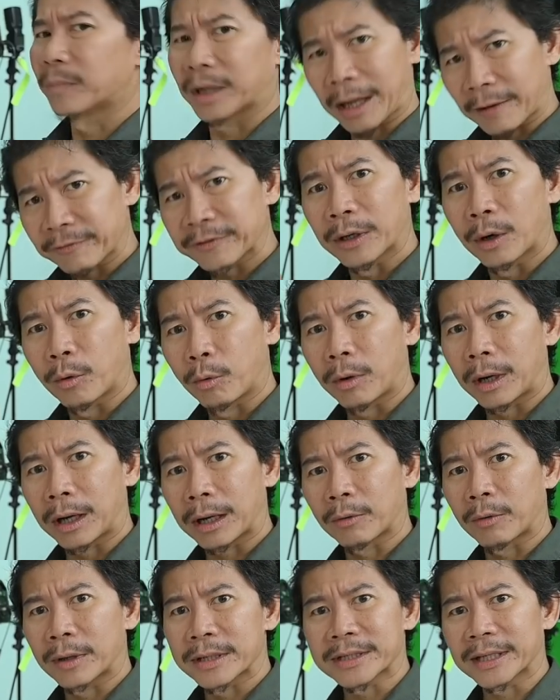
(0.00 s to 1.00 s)
But after a
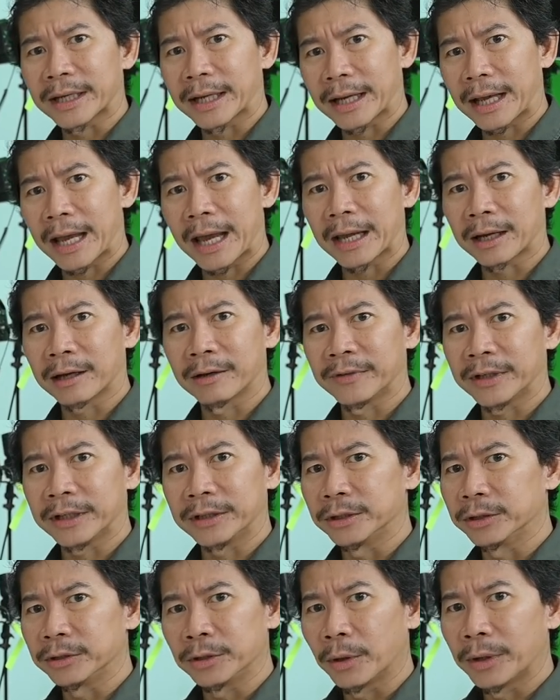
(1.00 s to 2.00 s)
while, once you get a hang of it,
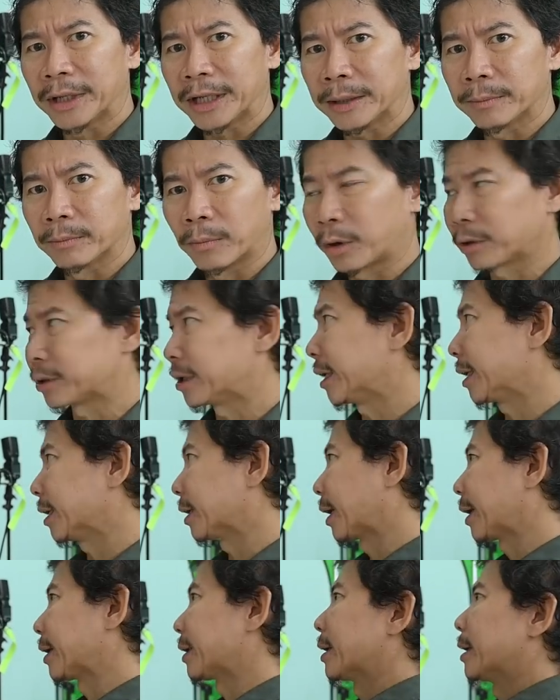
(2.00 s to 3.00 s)
you don't need modeling
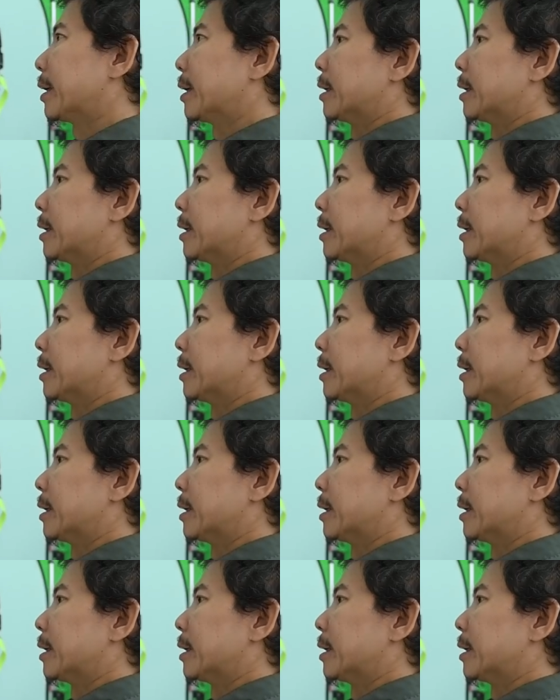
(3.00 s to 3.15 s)
light.